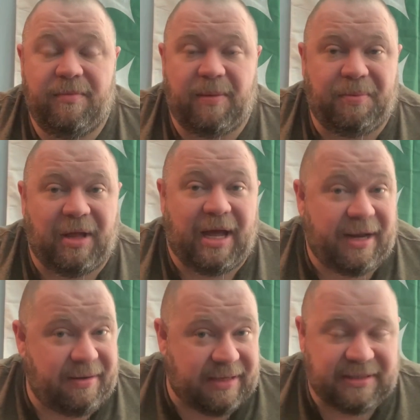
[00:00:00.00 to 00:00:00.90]

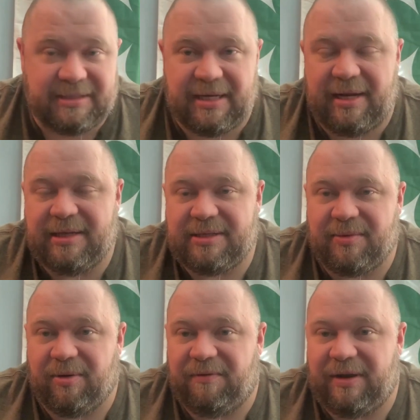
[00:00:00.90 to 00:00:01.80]
plot, as I said, is
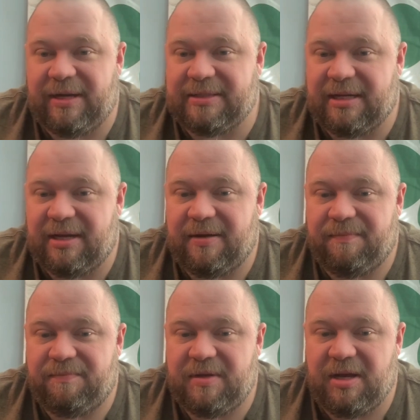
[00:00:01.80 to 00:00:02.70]
Thorfinn is a
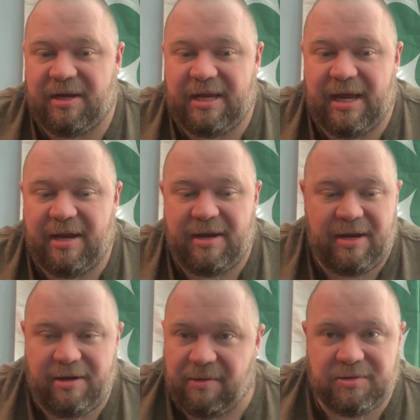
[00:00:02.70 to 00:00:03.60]
young kid, and he
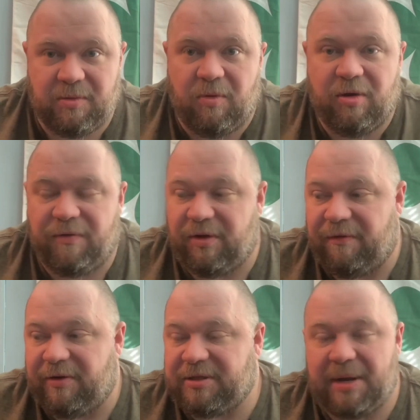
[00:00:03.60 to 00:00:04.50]
goes to war for the
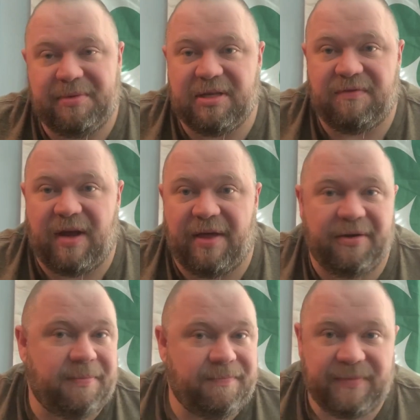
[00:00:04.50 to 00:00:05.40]
first time with his father.
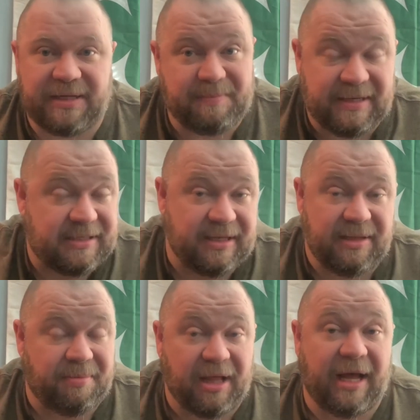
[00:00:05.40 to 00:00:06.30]
That's basically the
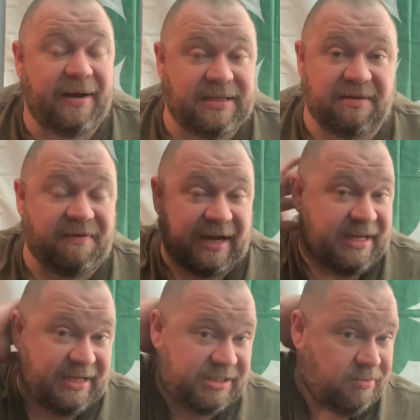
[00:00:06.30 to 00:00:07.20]
plot. It's a
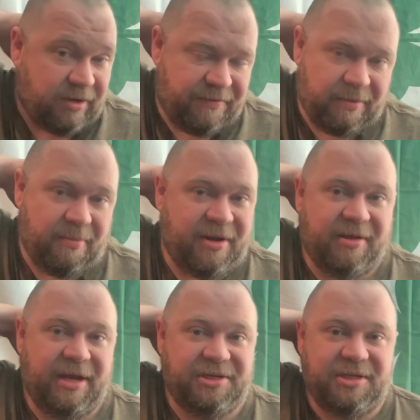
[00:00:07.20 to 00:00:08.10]
Viking story from the Middle
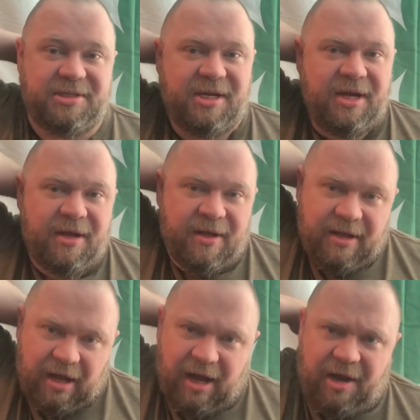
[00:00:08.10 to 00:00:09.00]
Ages
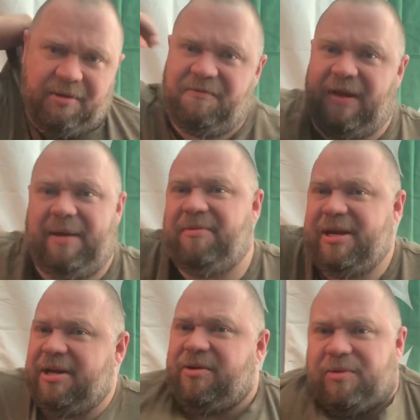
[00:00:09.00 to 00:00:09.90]
with family
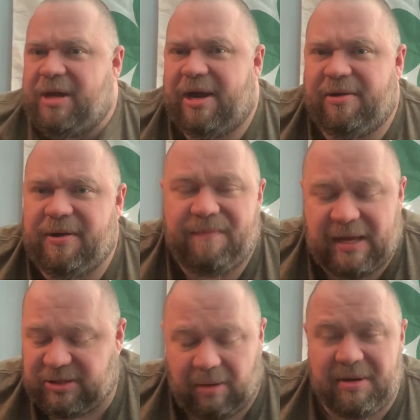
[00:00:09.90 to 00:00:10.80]
and cool character. Yeah,
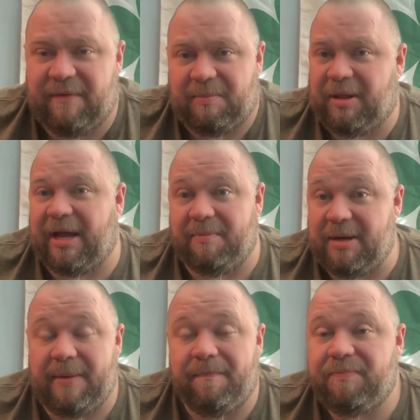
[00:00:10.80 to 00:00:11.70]
so I'm going to give the plot a
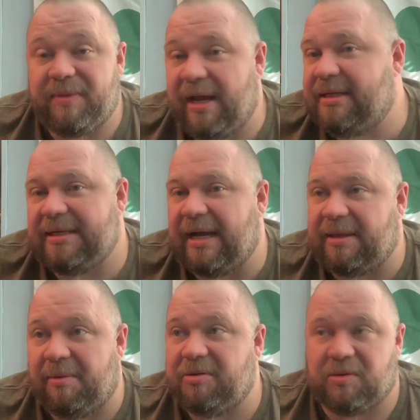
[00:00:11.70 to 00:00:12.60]
B. It's not
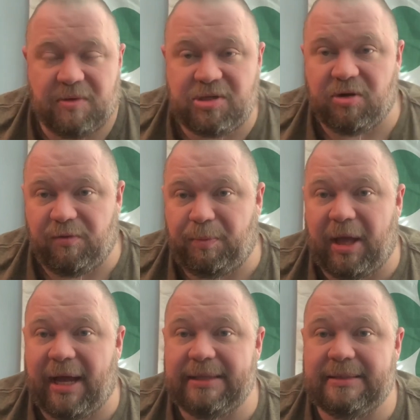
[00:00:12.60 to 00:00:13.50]
the most original of
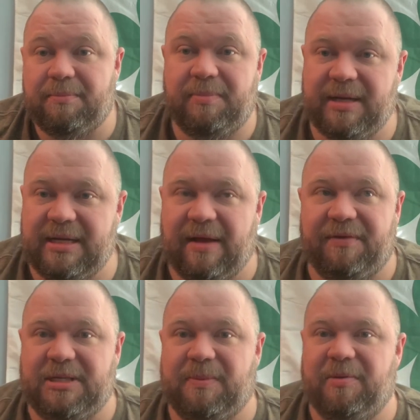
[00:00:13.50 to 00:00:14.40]
plots, but it
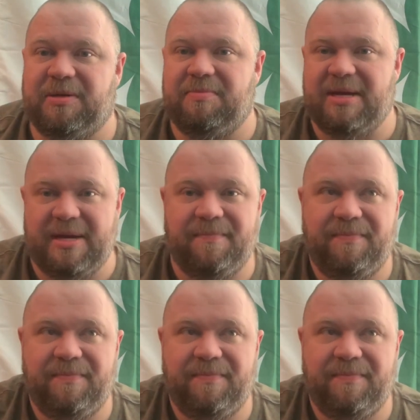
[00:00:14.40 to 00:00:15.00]
definitely spoke to me,